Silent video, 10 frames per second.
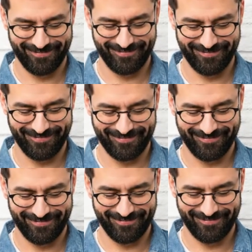
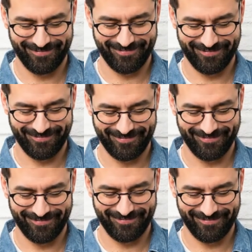storage providers, can
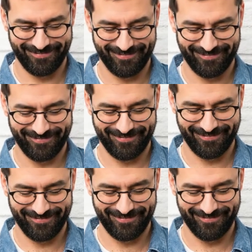as well
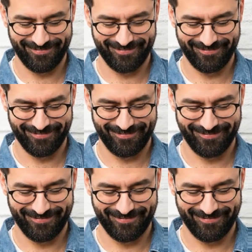generate revenue from